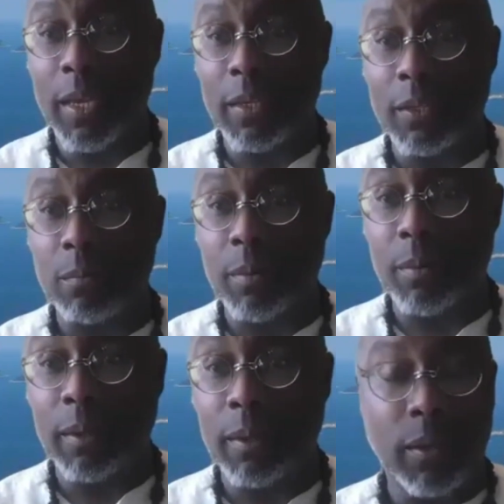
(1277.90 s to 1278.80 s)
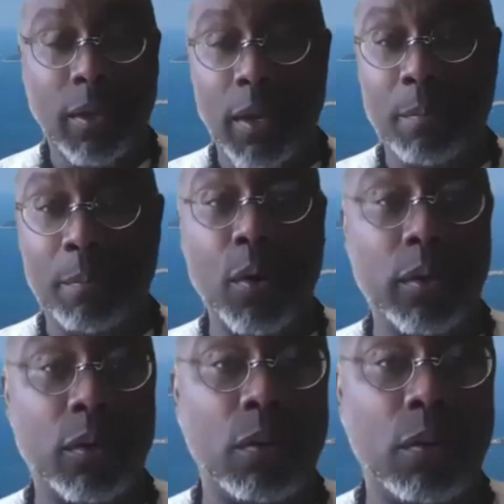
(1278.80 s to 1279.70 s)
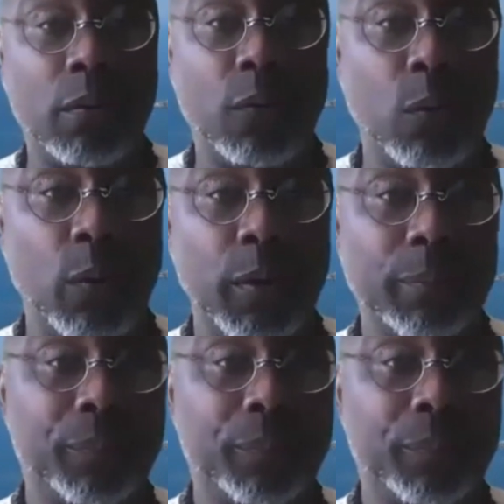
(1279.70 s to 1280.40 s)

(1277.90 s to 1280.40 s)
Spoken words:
that's going to be important going forward.